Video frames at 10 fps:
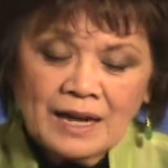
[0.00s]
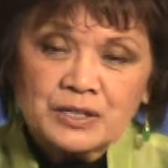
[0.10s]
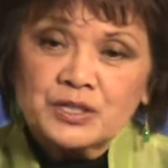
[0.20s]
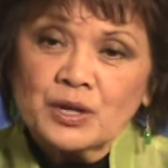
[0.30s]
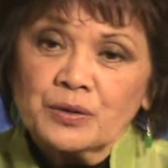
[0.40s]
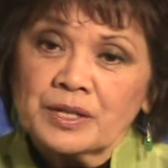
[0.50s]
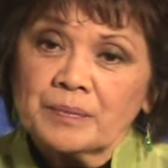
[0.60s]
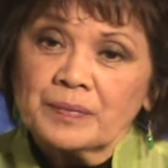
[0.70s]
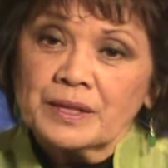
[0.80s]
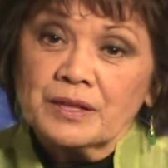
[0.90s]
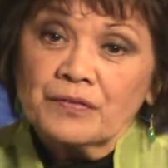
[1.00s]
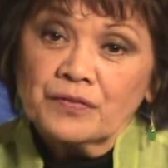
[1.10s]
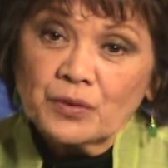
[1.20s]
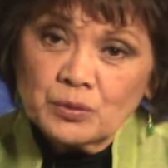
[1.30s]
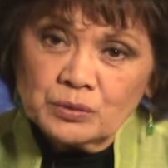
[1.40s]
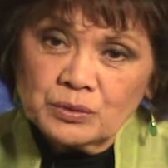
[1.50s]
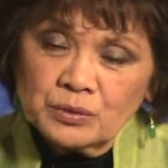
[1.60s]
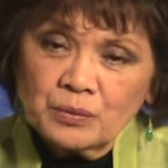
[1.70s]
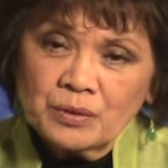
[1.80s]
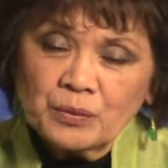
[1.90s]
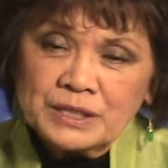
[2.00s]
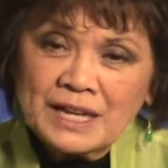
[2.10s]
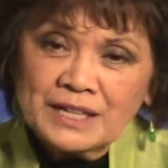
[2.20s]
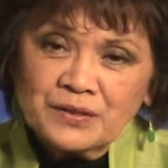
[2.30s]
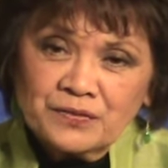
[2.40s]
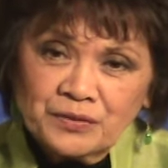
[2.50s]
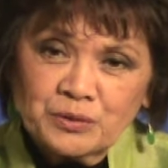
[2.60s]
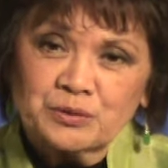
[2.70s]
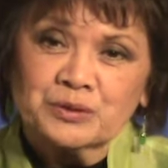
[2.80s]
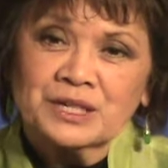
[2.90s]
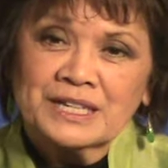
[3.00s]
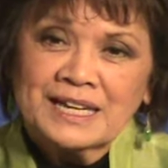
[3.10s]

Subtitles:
show them the food, what kind of food